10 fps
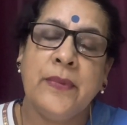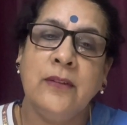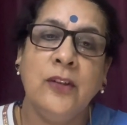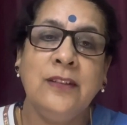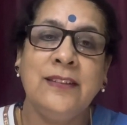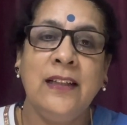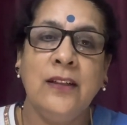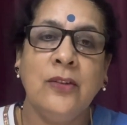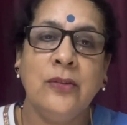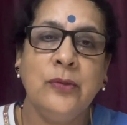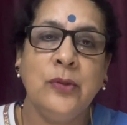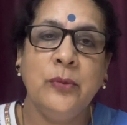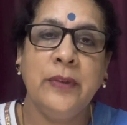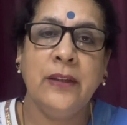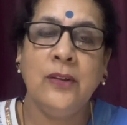not center of
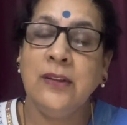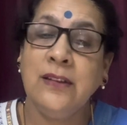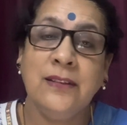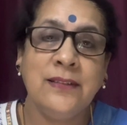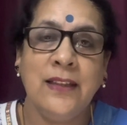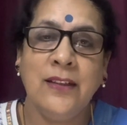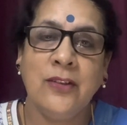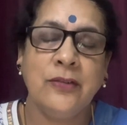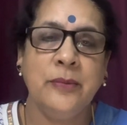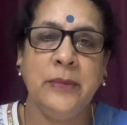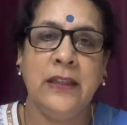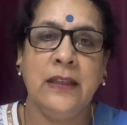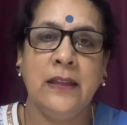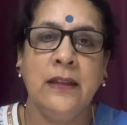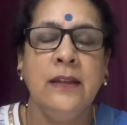nowhere, not in the center of the meeting.